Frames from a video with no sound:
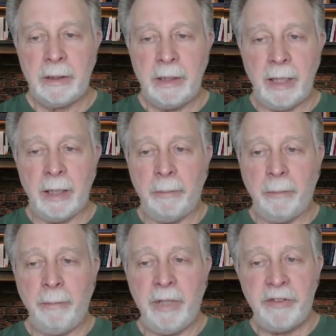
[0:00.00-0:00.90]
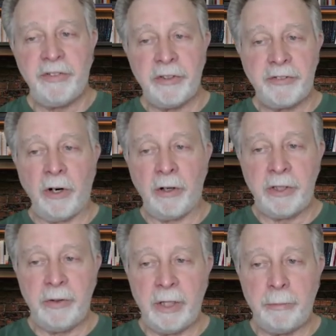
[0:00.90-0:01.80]
Now, Mencius
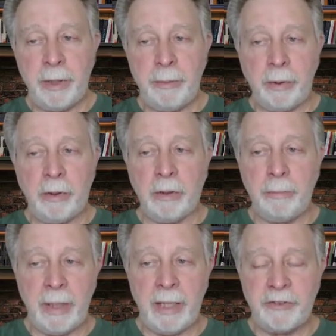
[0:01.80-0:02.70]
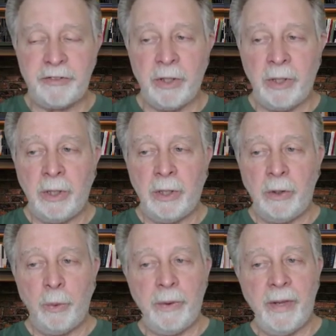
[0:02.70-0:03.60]
argued that people learn best
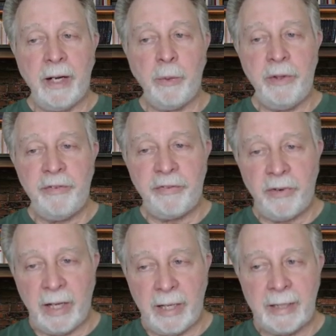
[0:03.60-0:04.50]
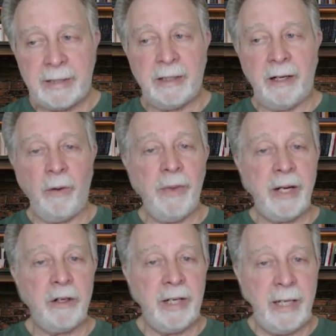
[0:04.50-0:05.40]
when they reflect on
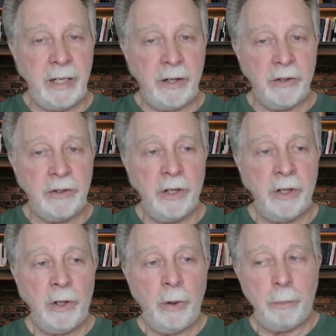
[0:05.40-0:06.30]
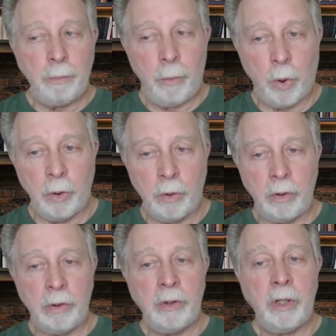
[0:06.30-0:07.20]
their inner
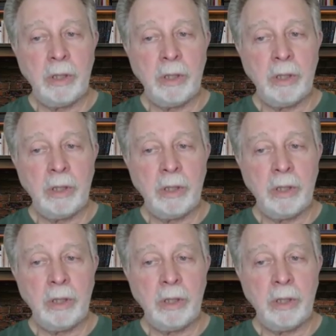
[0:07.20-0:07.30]
moral